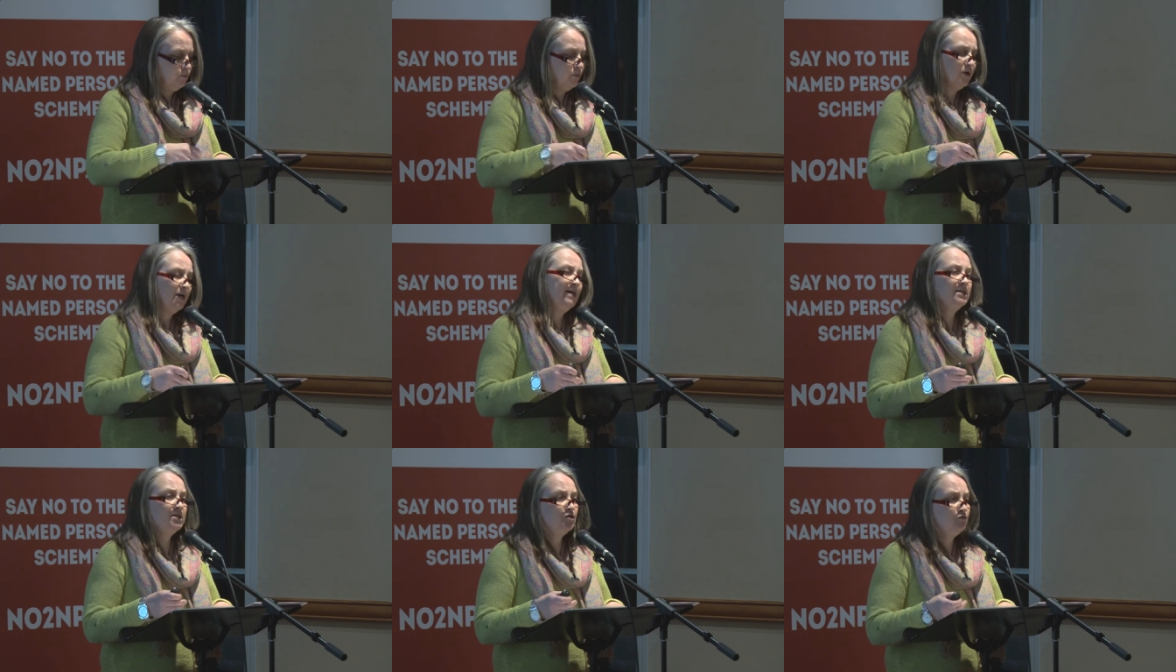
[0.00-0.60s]

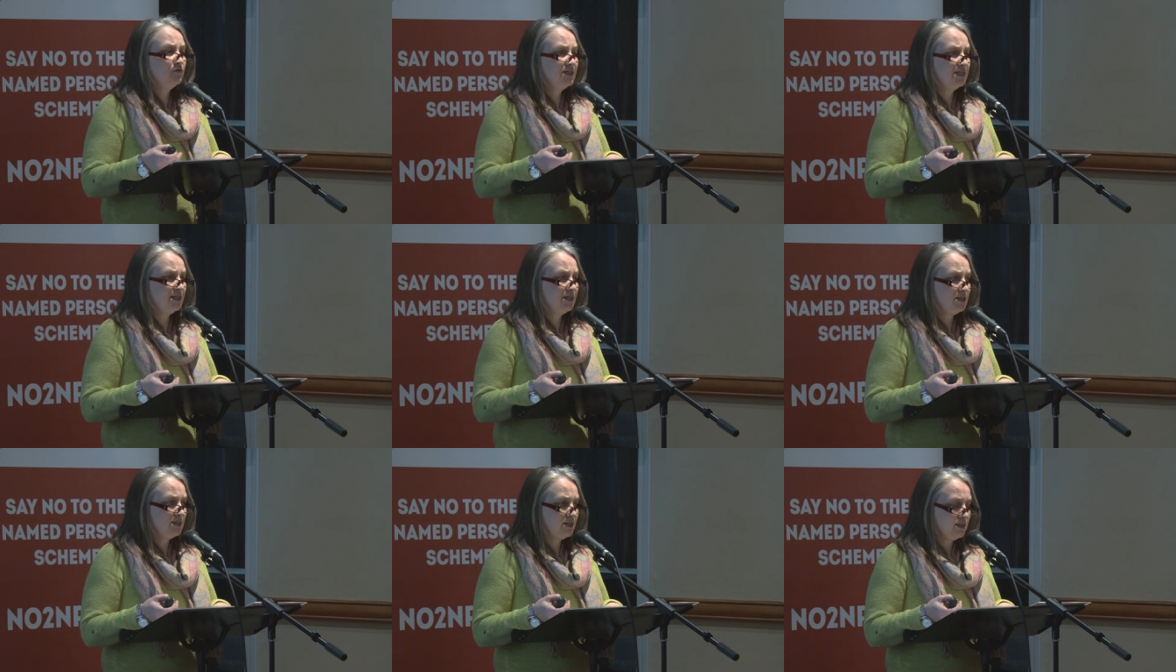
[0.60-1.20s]
parental
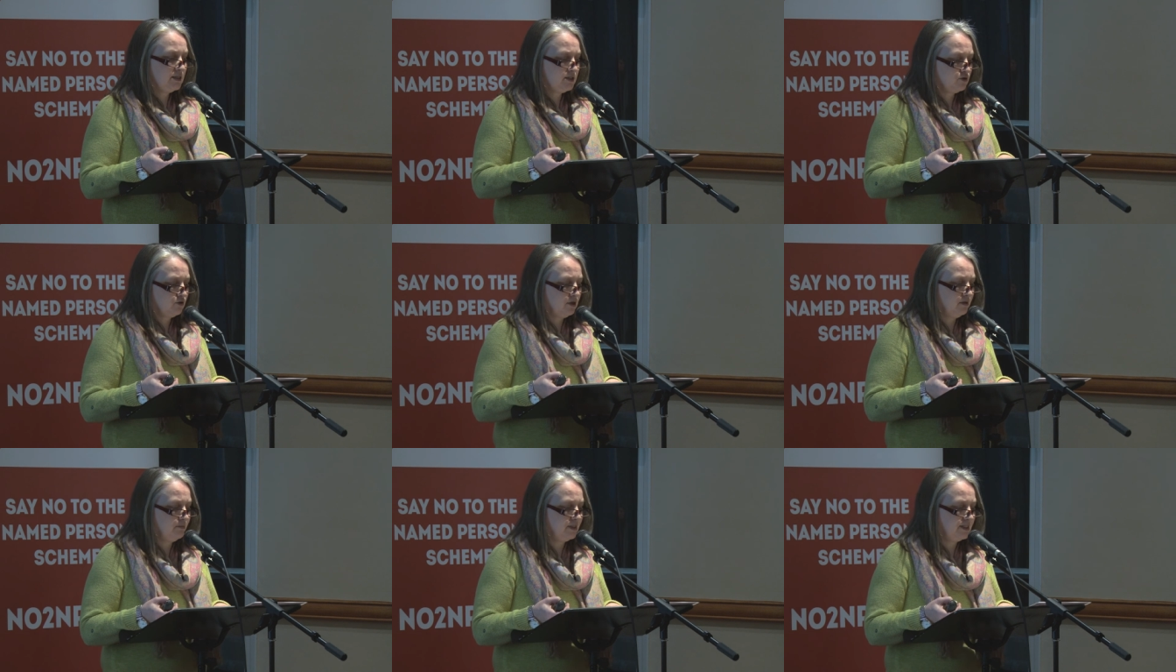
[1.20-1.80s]
resistance or
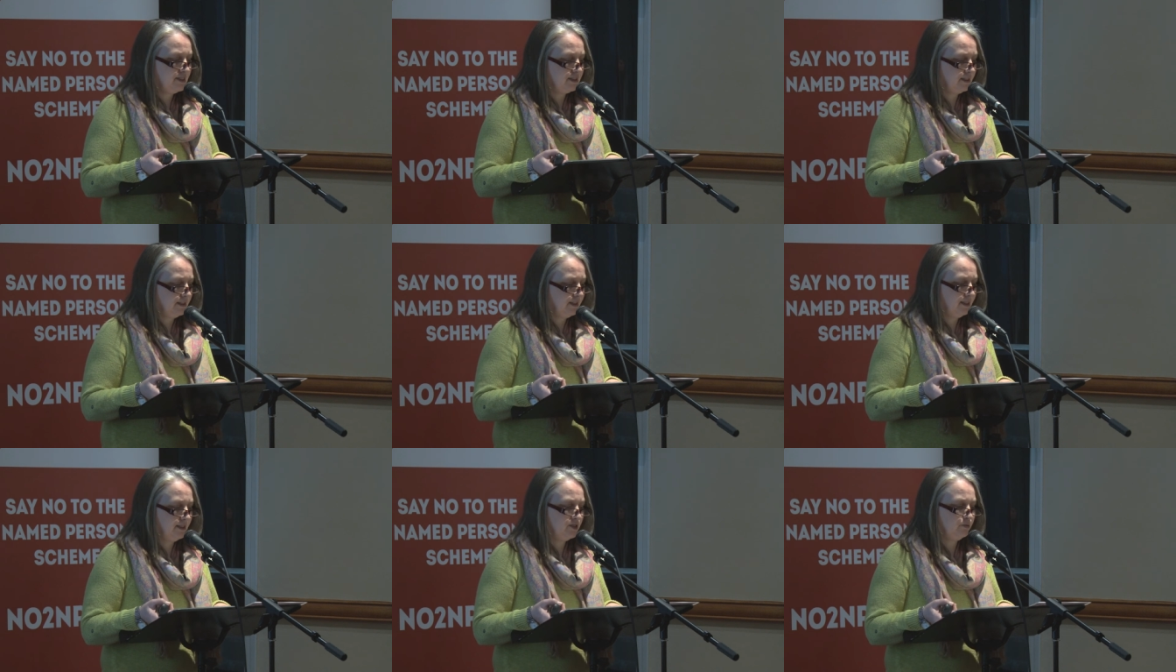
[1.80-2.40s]
limited
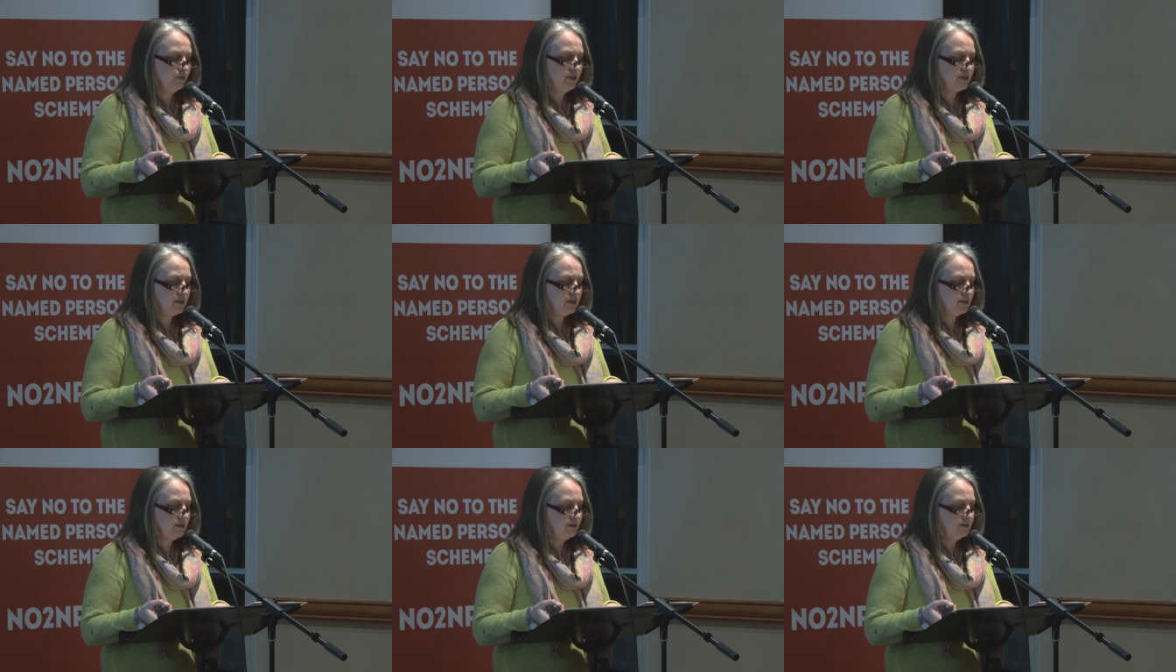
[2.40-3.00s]
engagement,